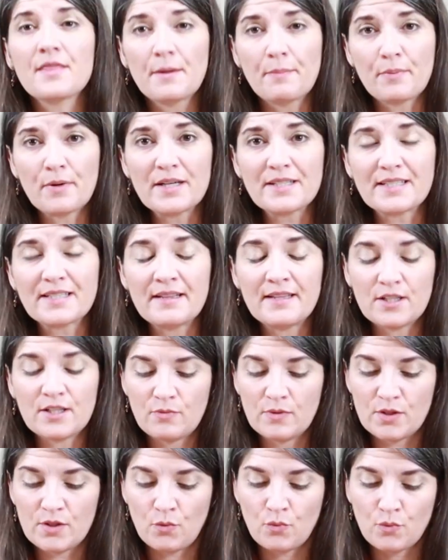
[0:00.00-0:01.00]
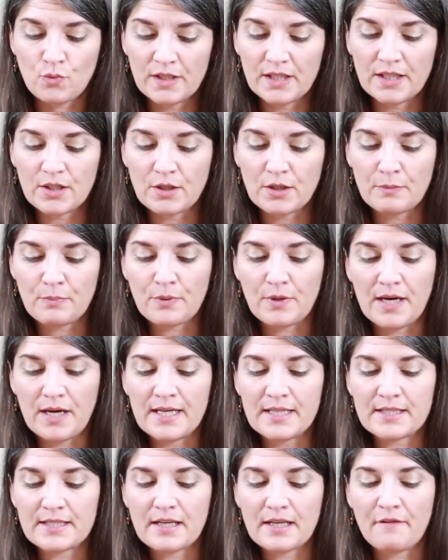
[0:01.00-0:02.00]
The price on this was a really good
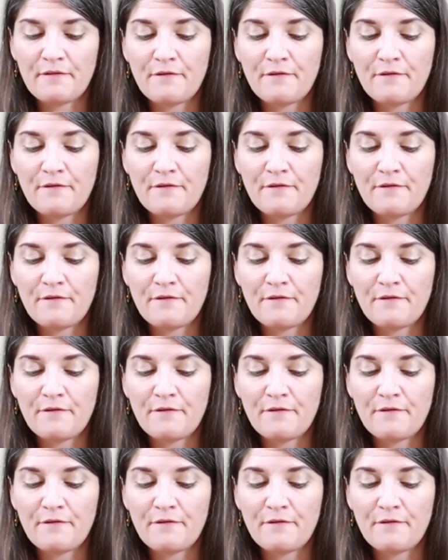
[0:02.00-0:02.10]
price.